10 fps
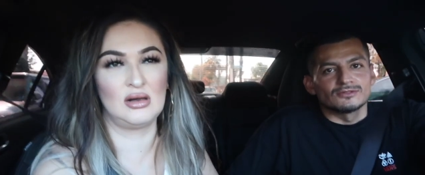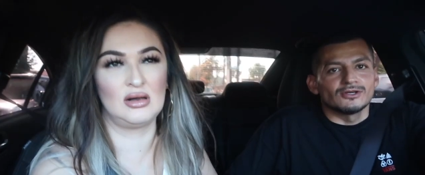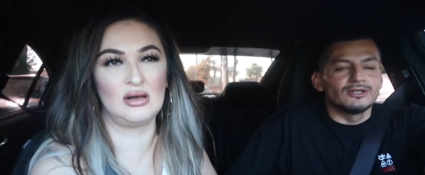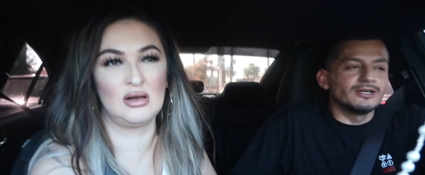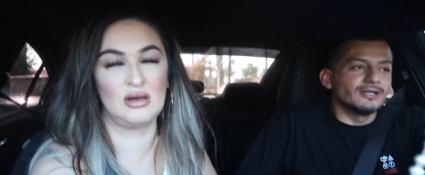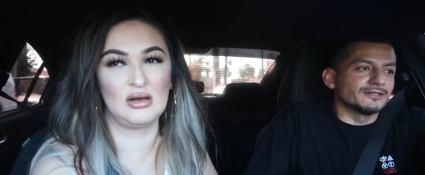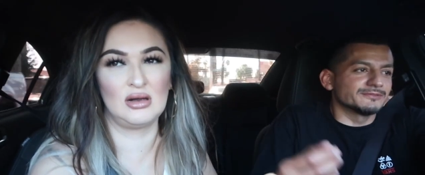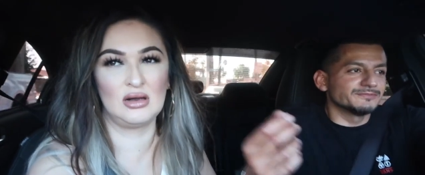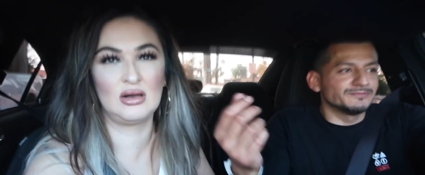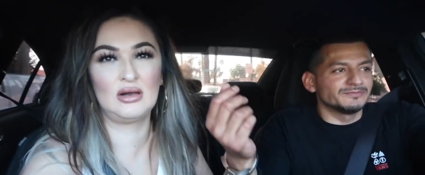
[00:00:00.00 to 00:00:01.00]
Speaker 1: So look,
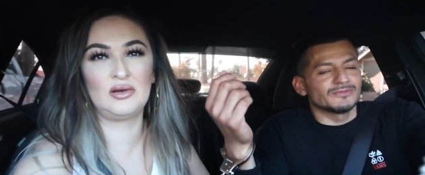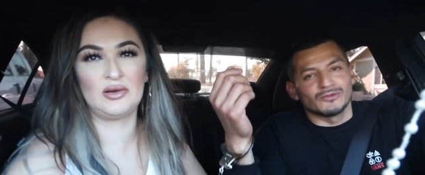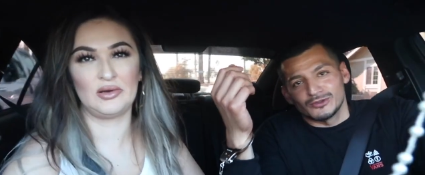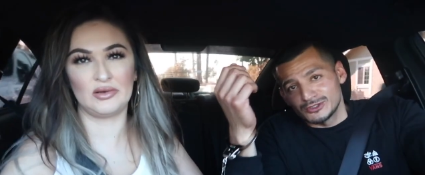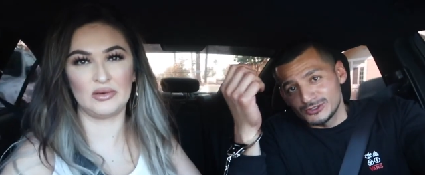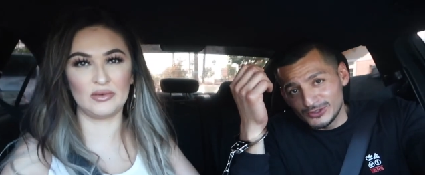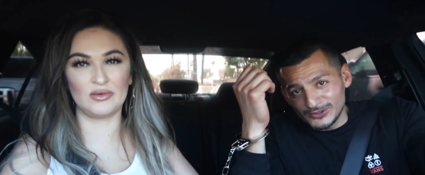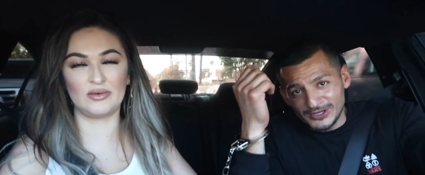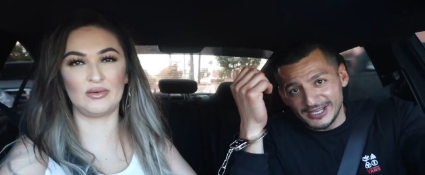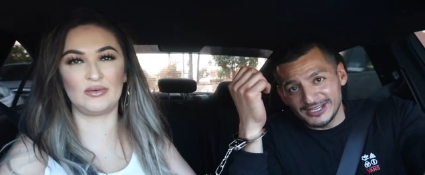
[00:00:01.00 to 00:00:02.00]
we're
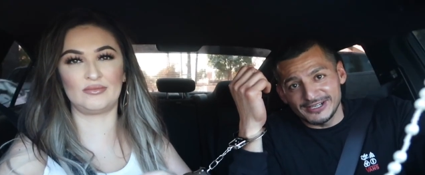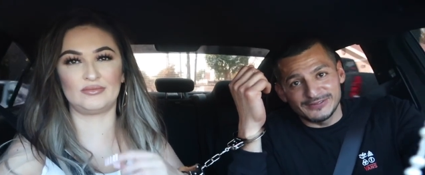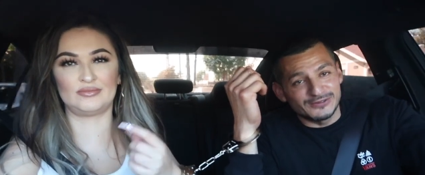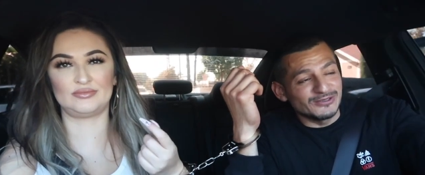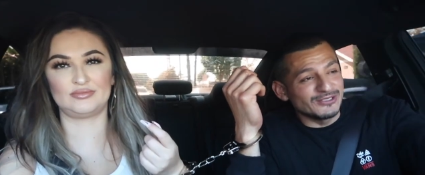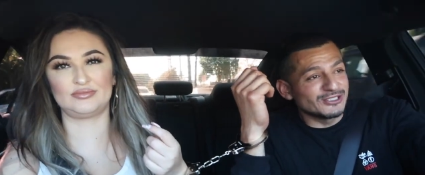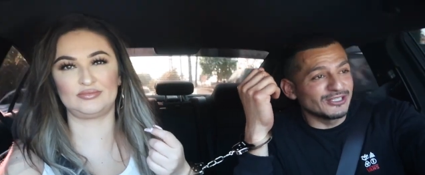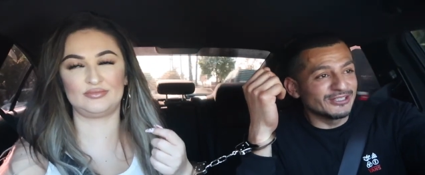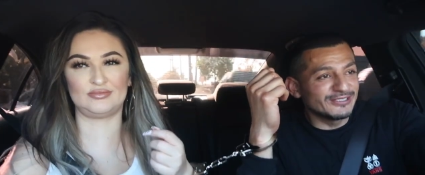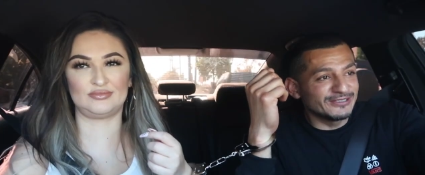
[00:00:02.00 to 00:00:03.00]
still handcuffed to each
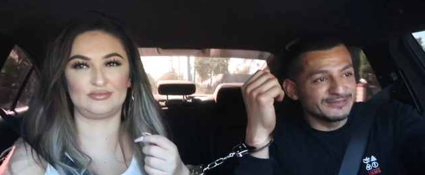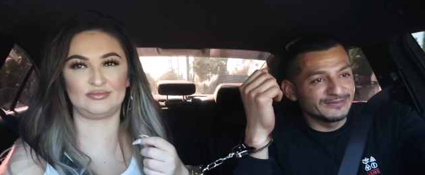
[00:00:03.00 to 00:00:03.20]
other.